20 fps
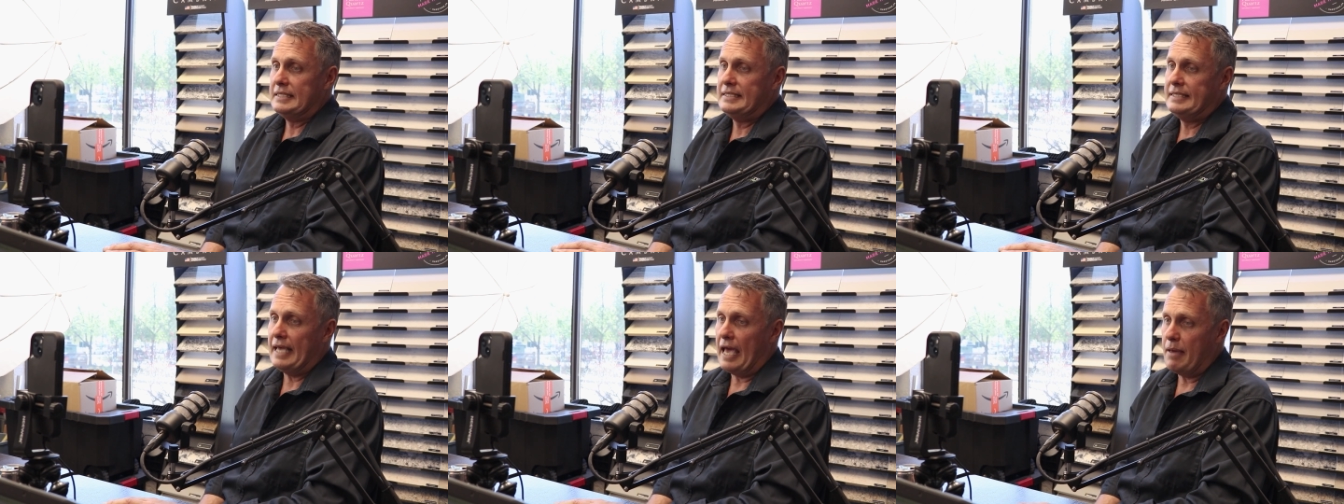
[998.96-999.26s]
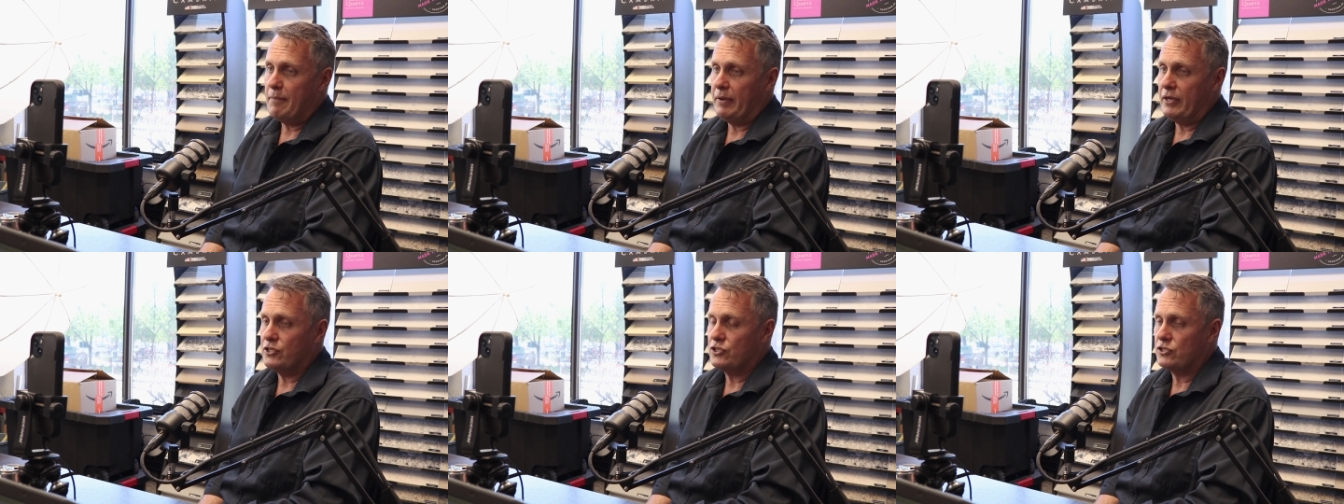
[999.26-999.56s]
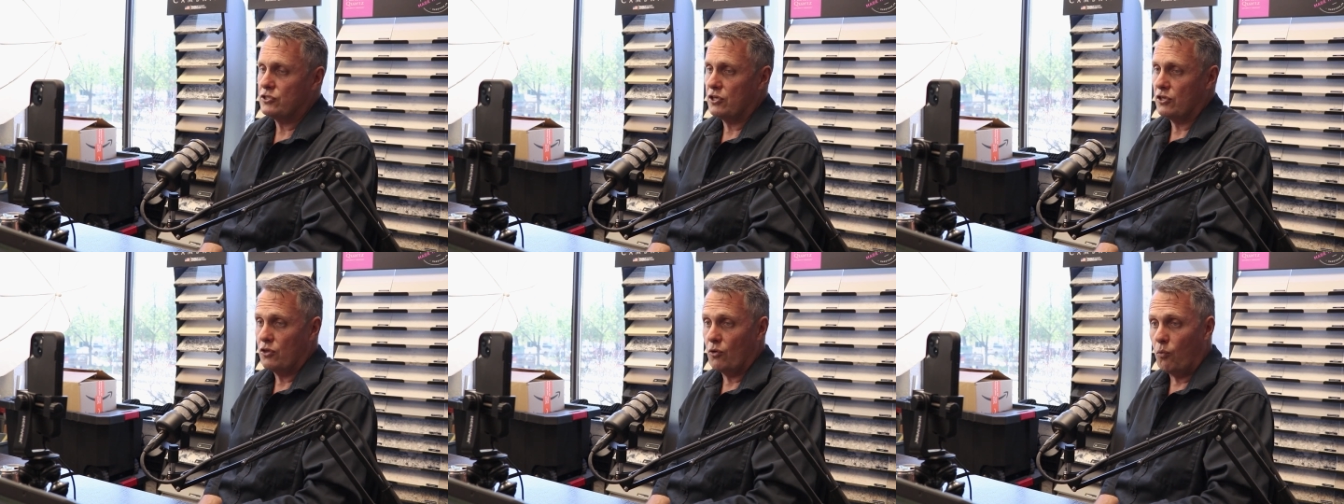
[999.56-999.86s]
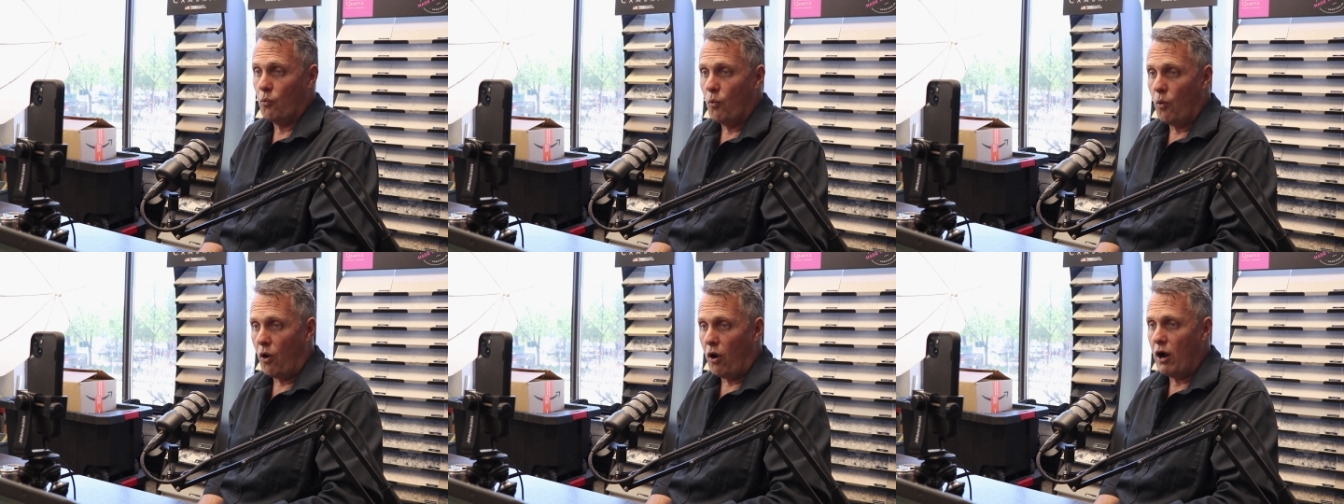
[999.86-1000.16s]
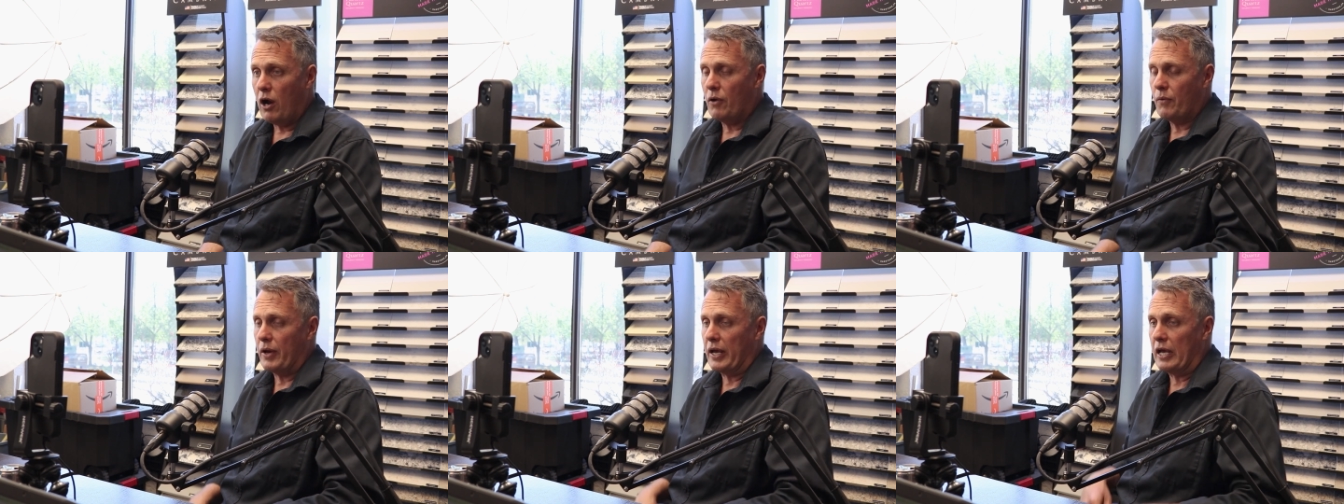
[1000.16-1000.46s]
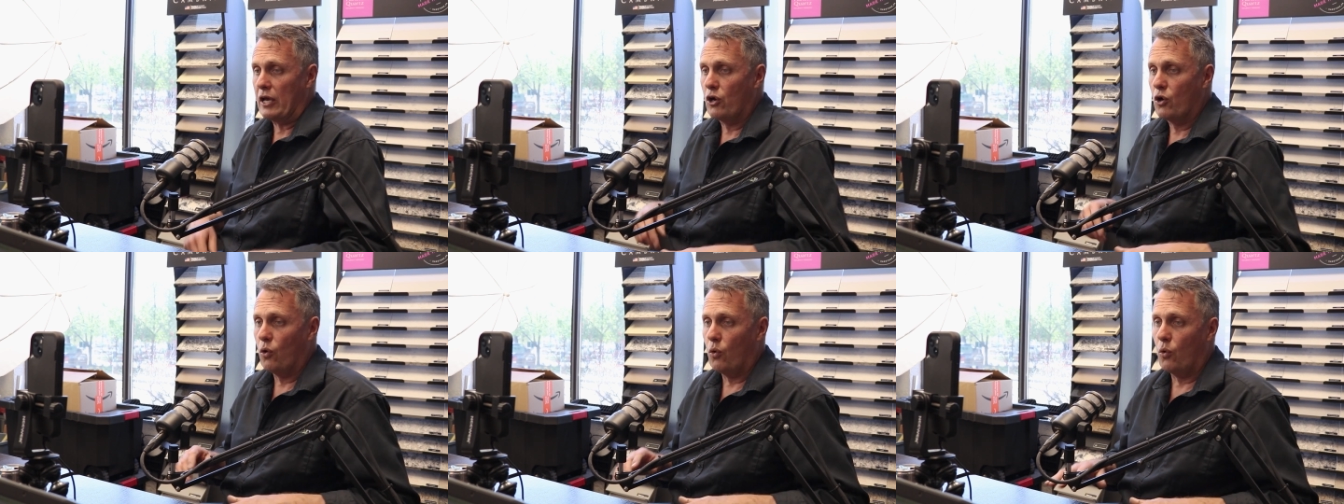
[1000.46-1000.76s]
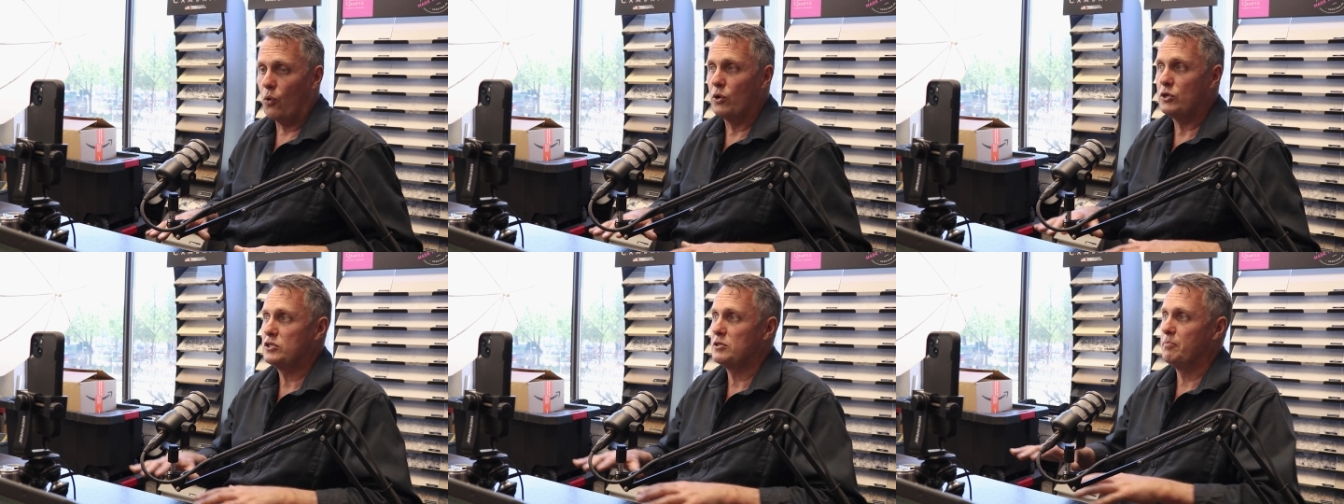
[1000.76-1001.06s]
damage to the wiring
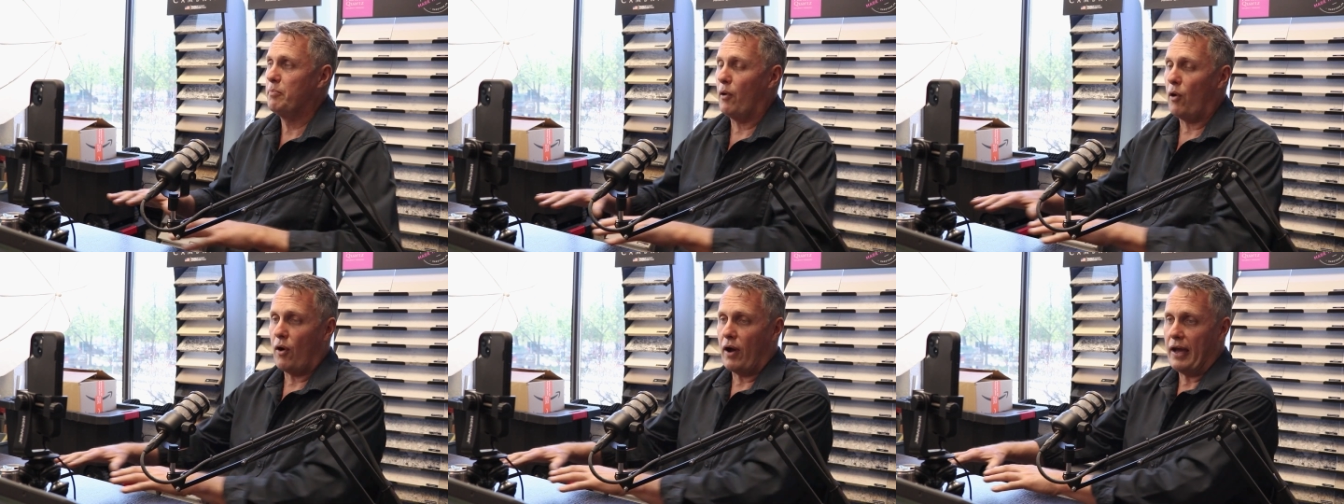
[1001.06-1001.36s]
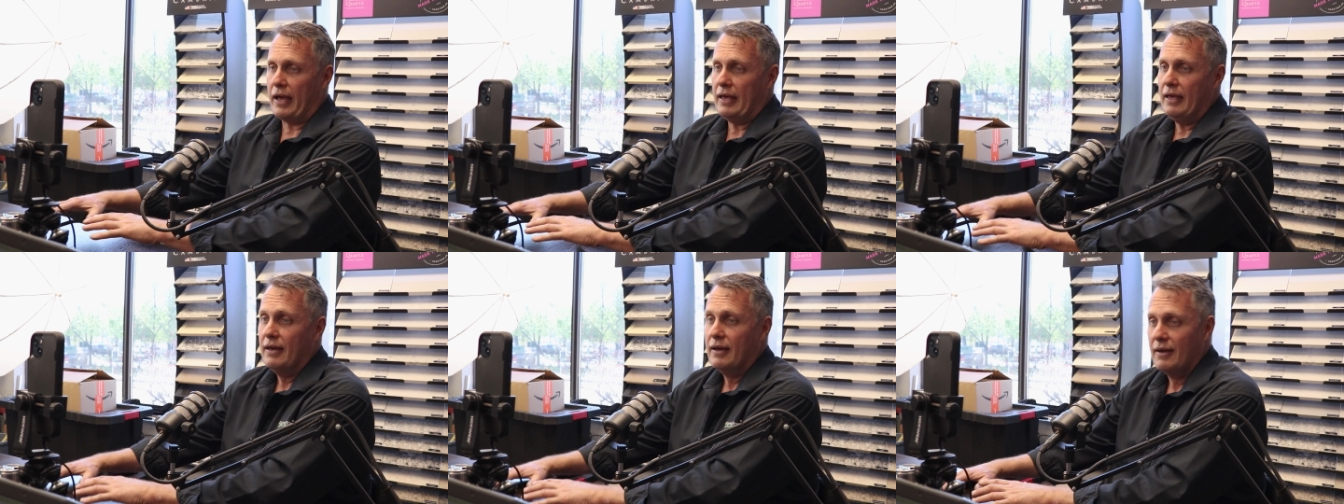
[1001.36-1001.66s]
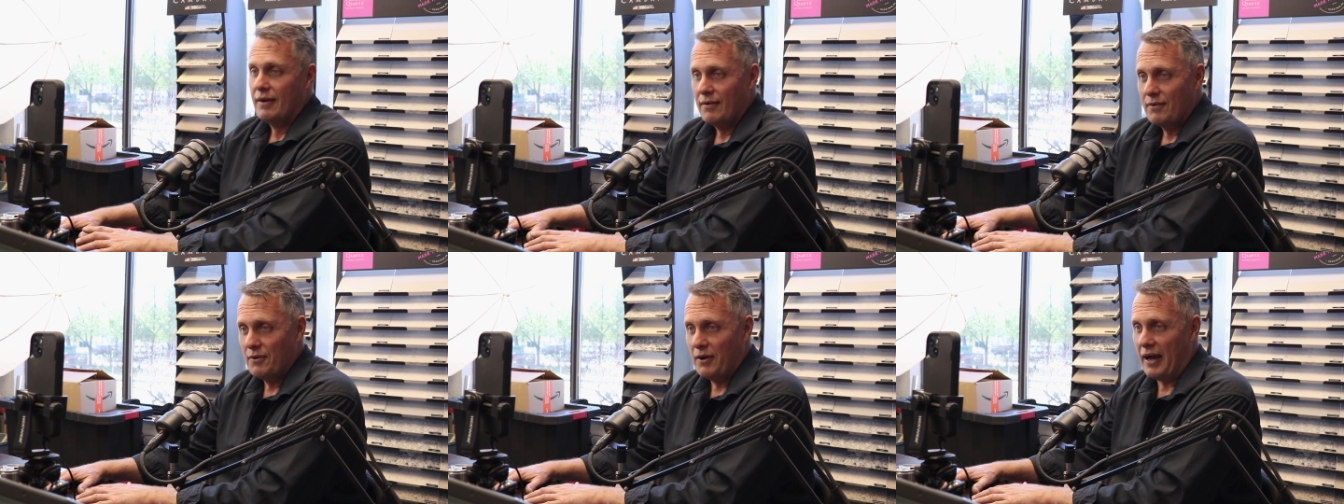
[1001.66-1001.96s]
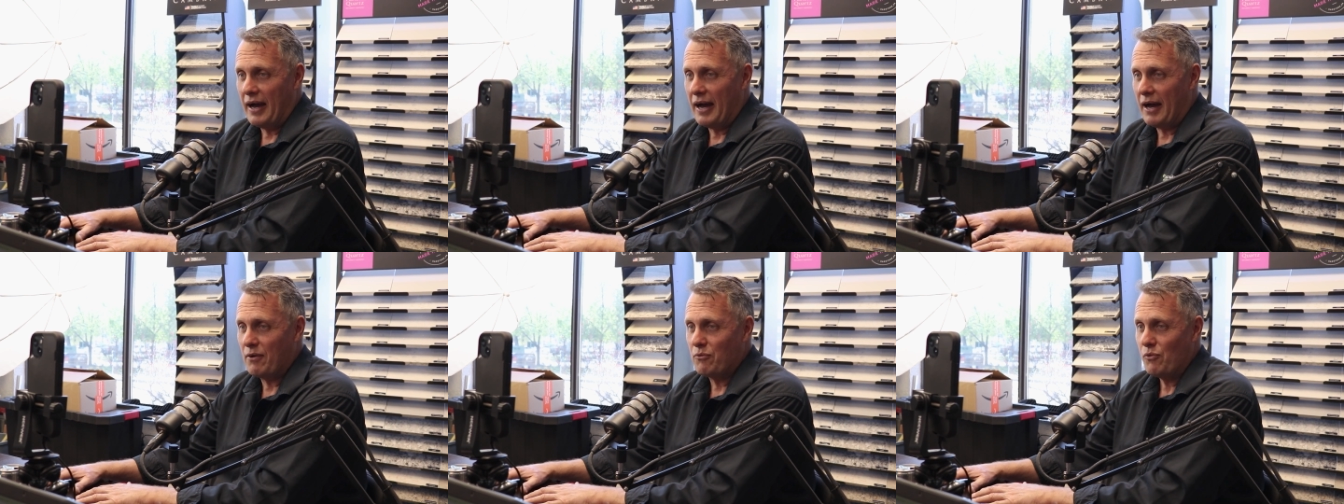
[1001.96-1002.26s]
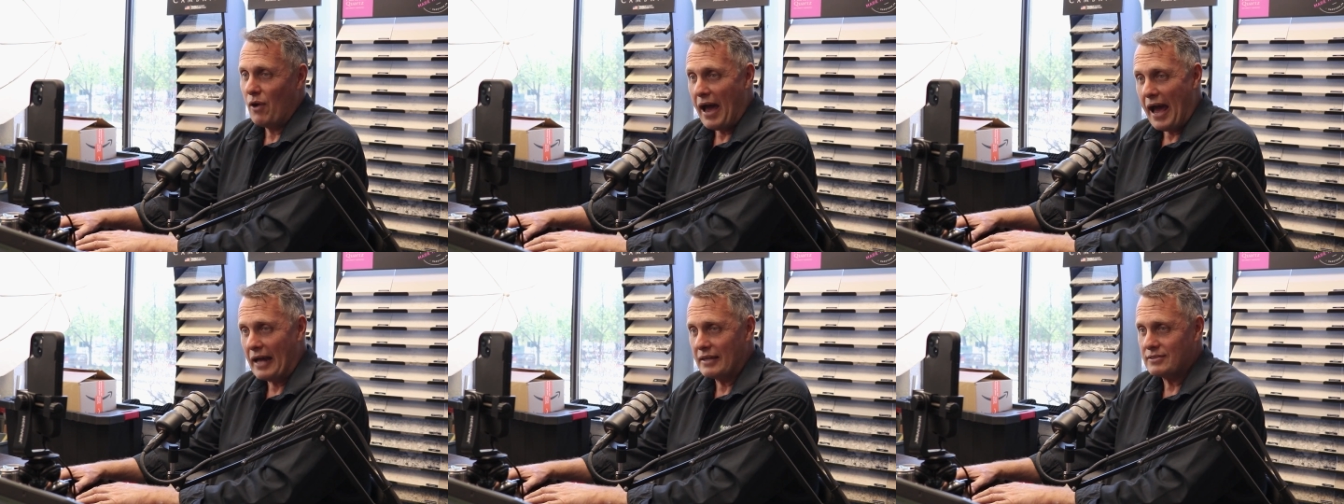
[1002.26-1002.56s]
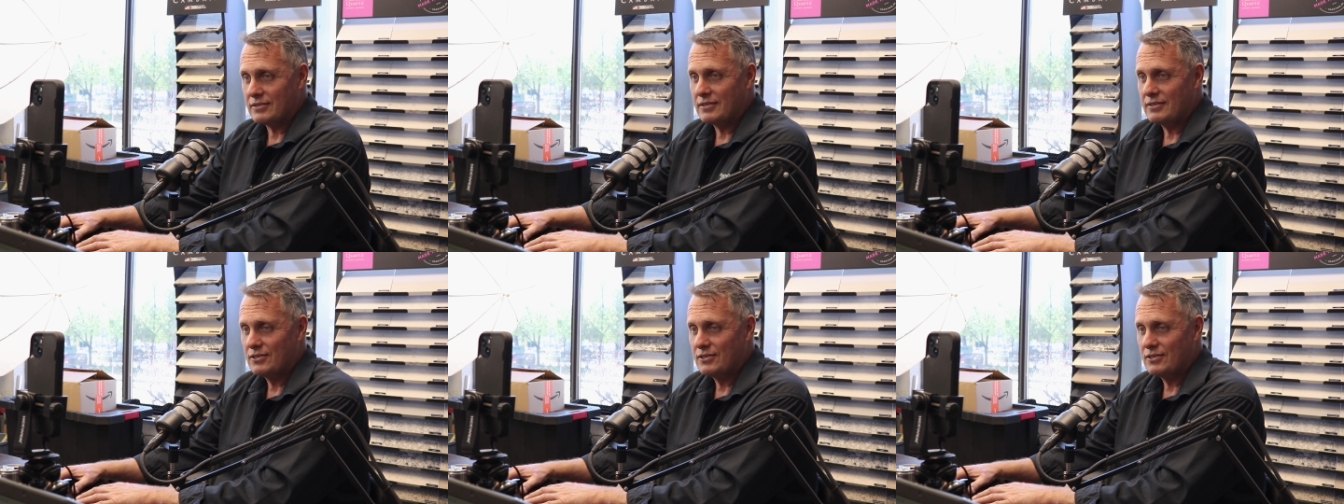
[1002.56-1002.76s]
caused by uh, rats.